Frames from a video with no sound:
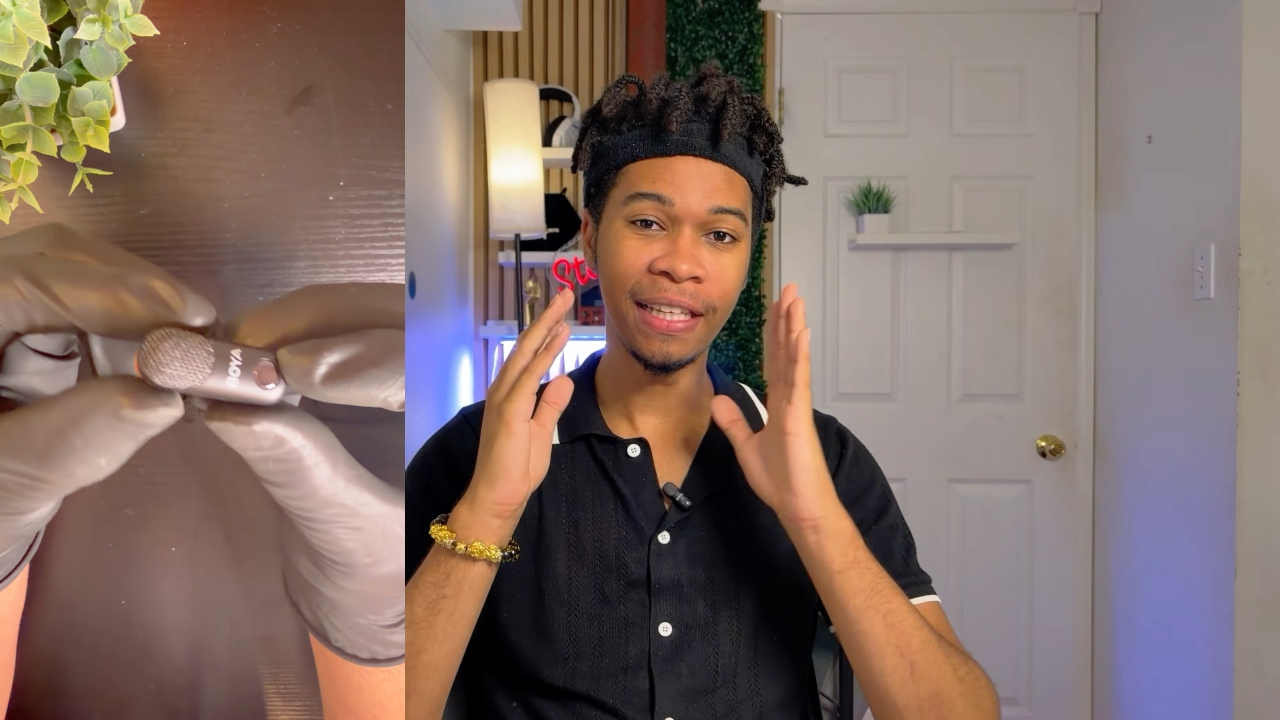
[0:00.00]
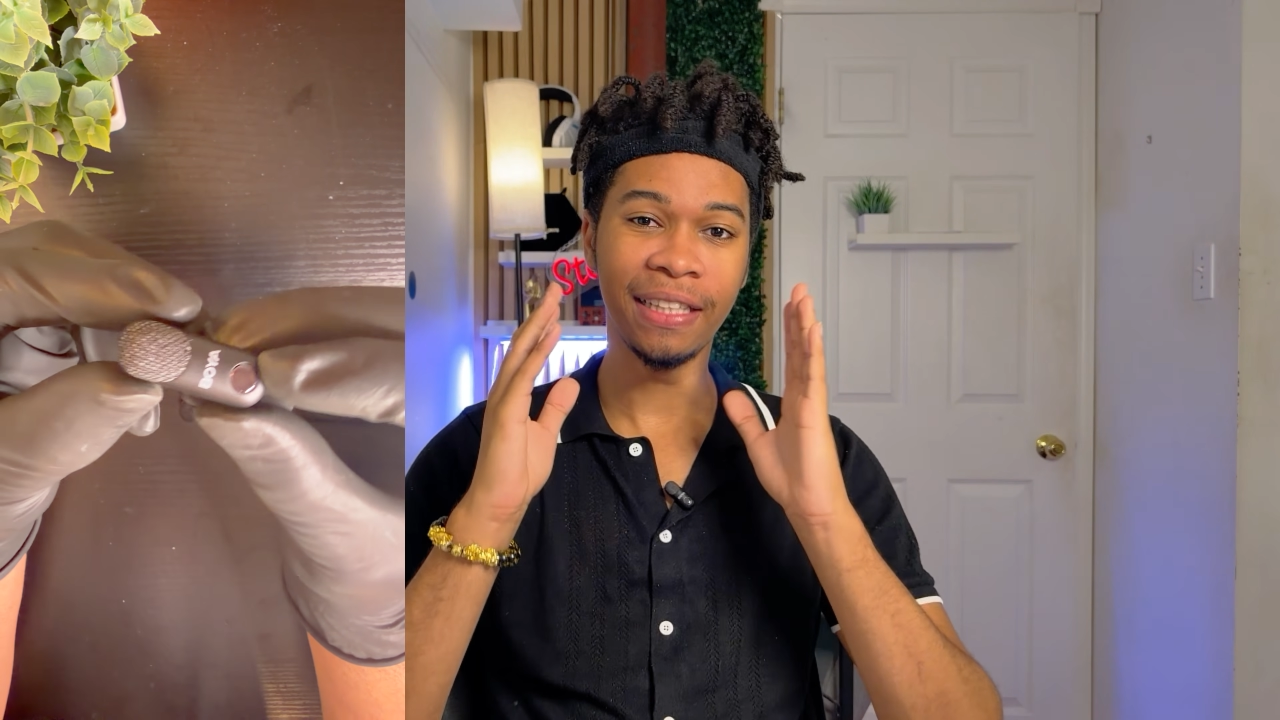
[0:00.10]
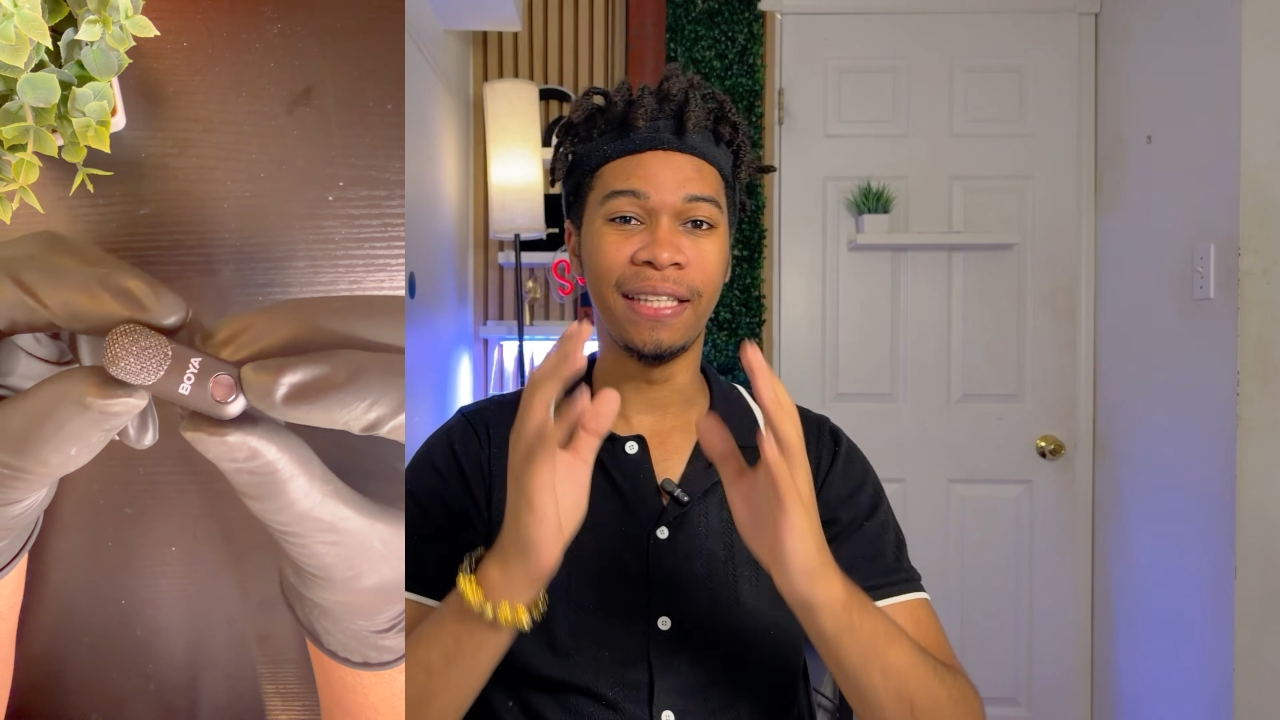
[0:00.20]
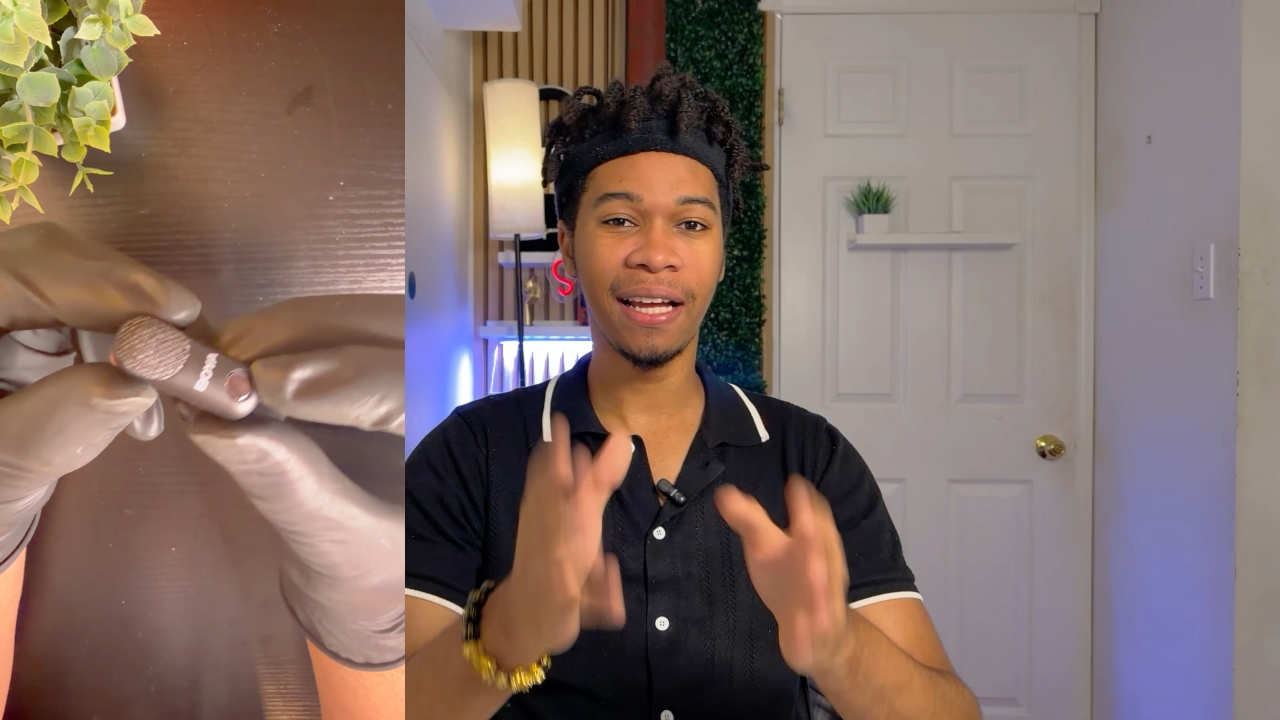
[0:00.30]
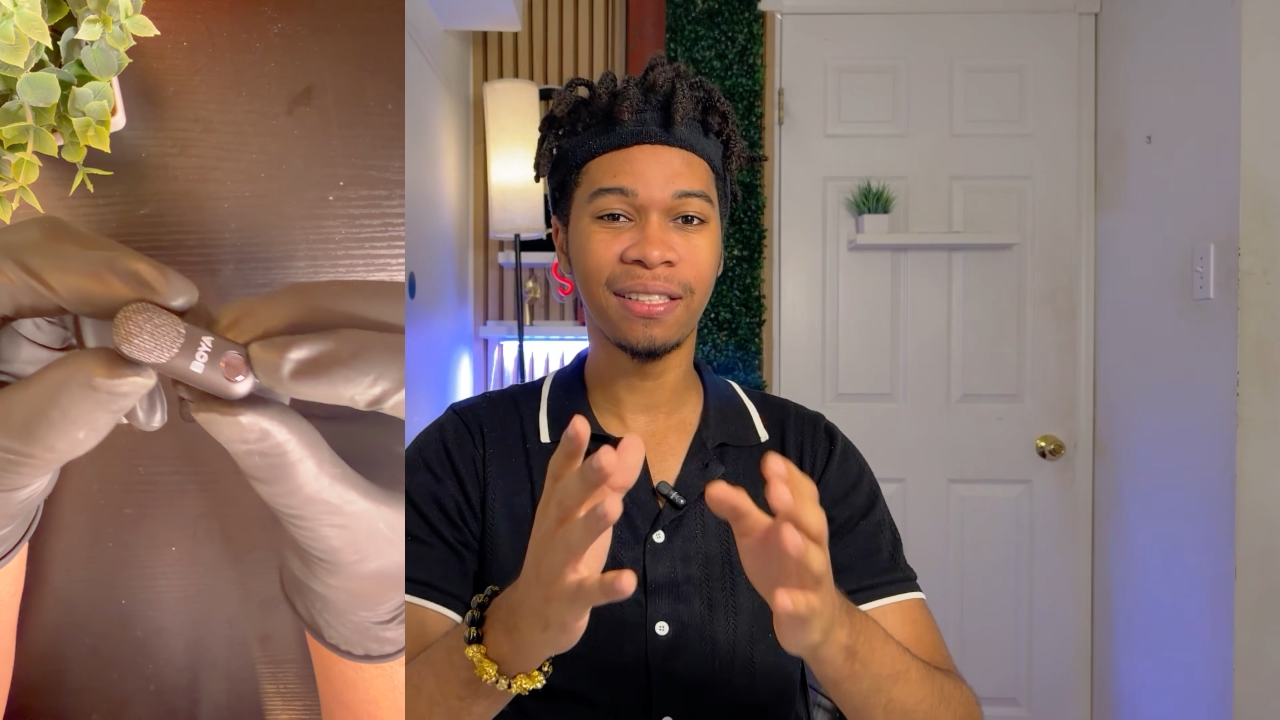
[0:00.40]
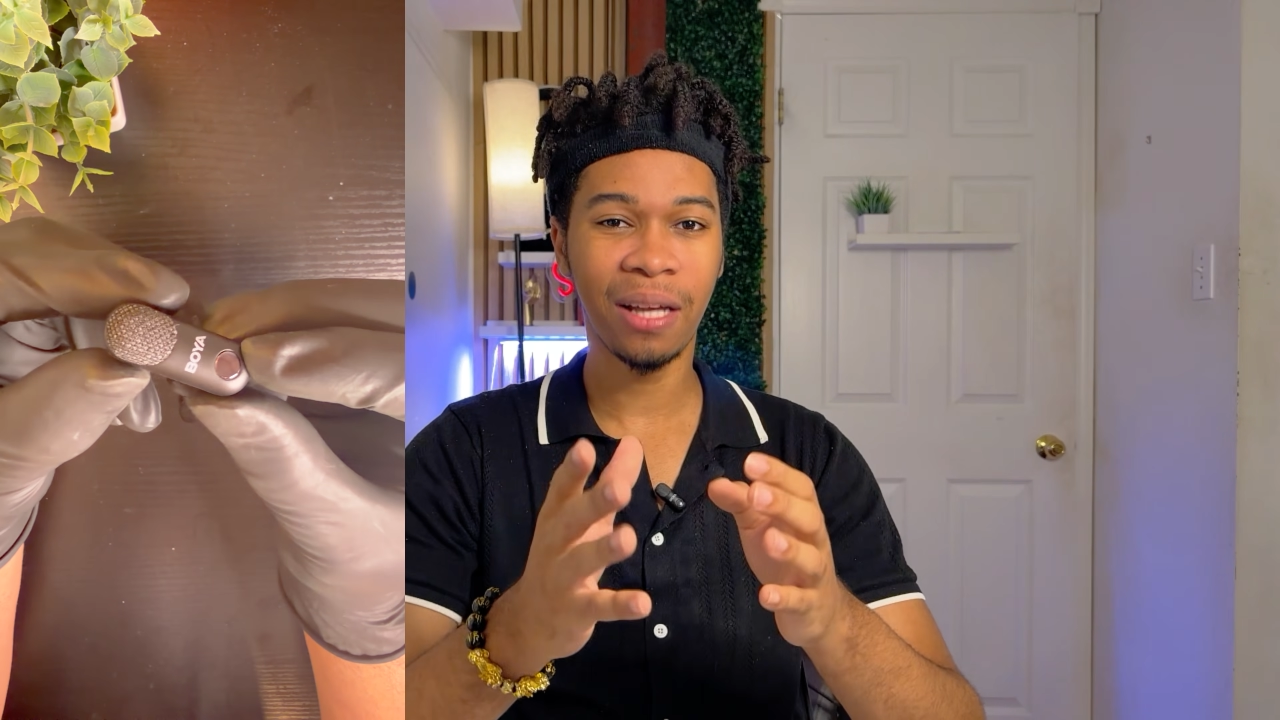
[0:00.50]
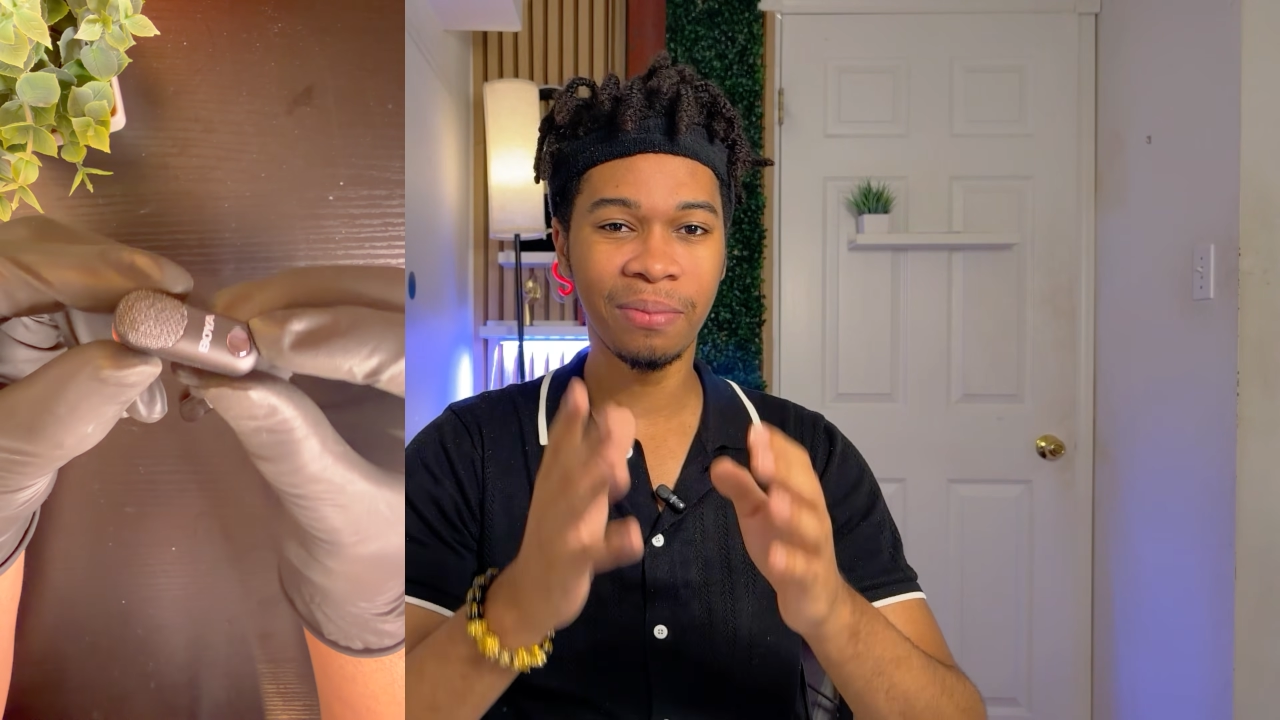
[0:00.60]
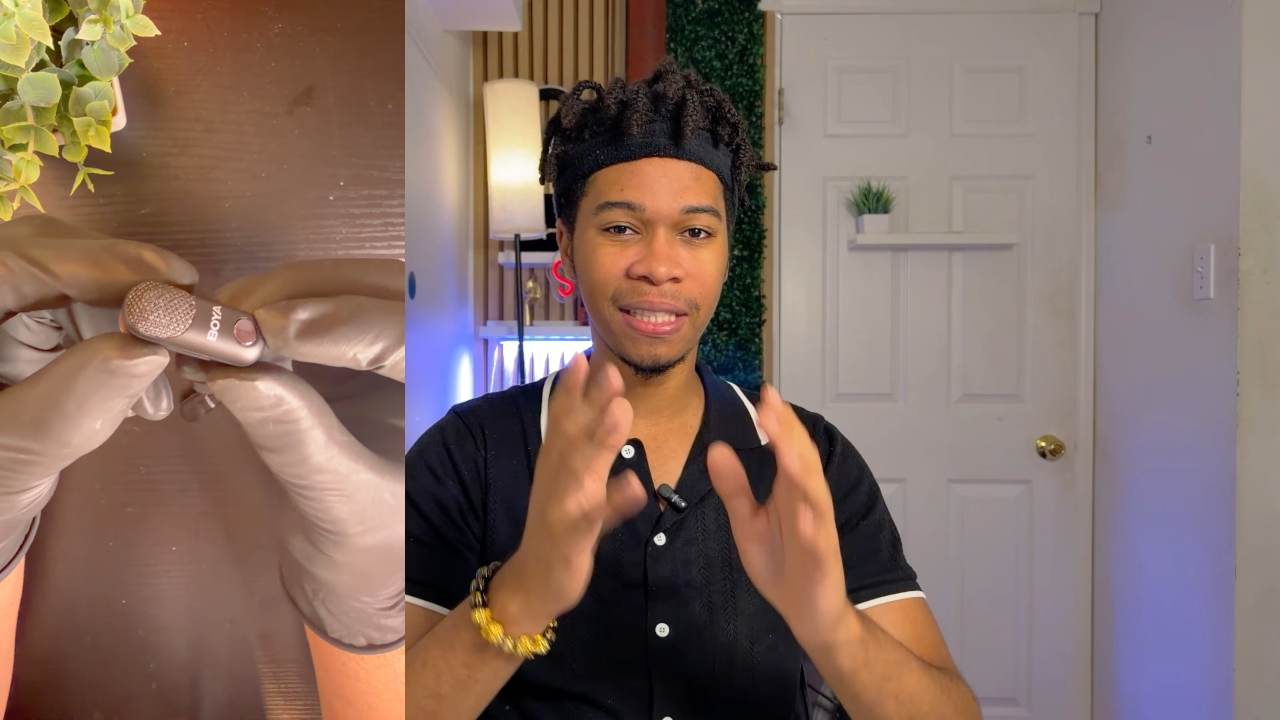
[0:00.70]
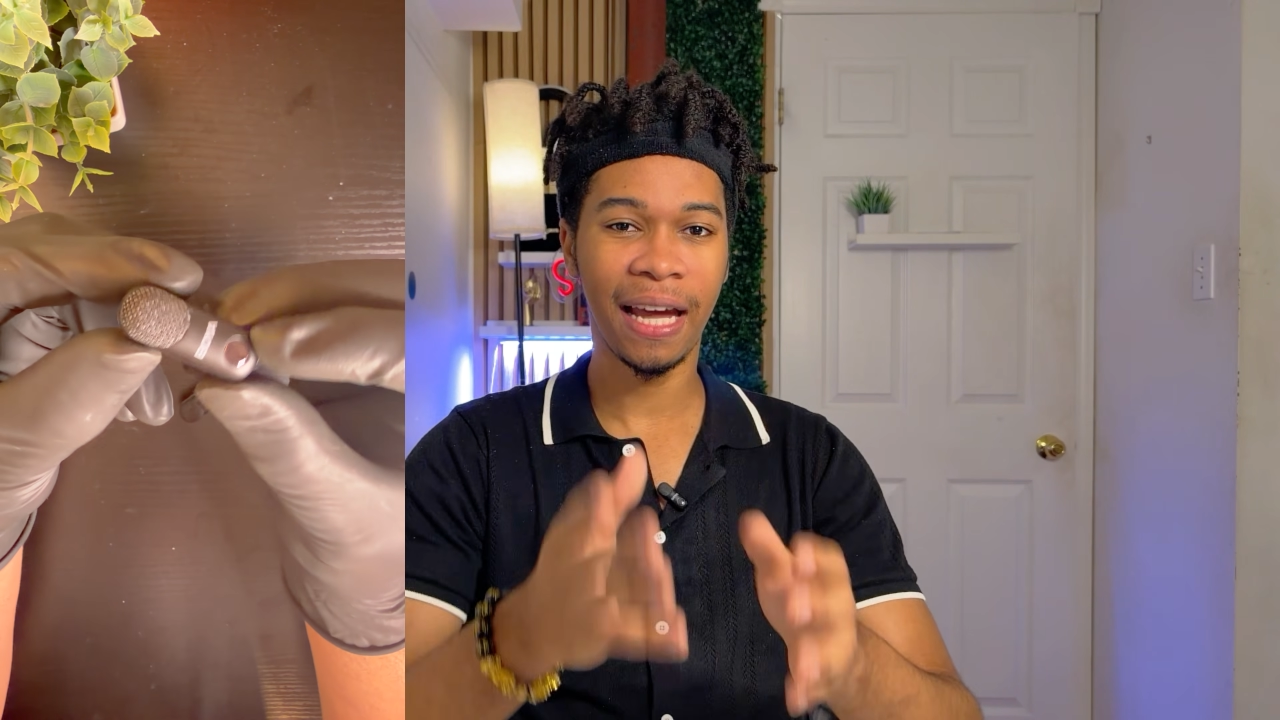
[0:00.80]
the desktop